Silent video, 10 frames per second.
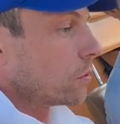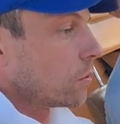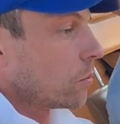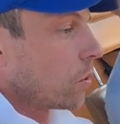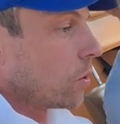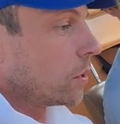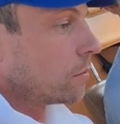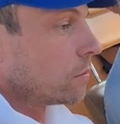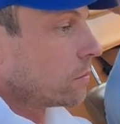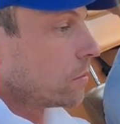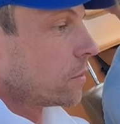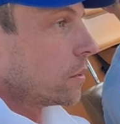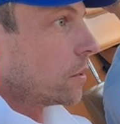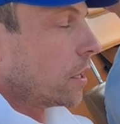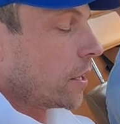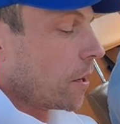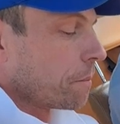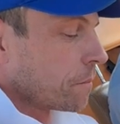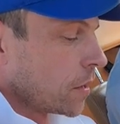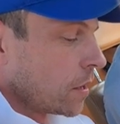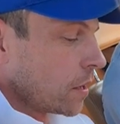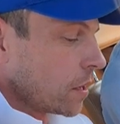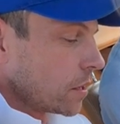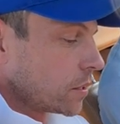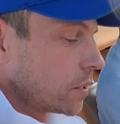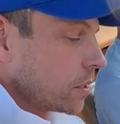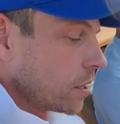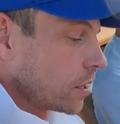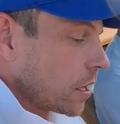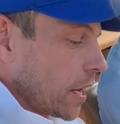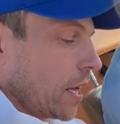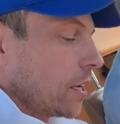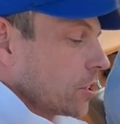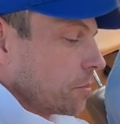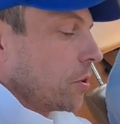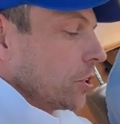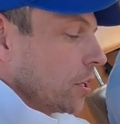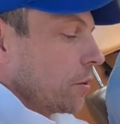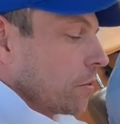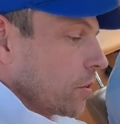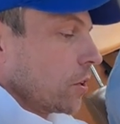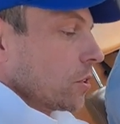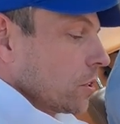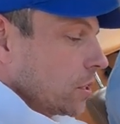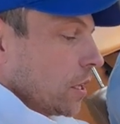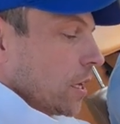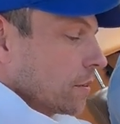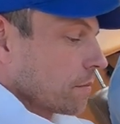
We're rolling. There you go. I can't just push it in reverse. You see that?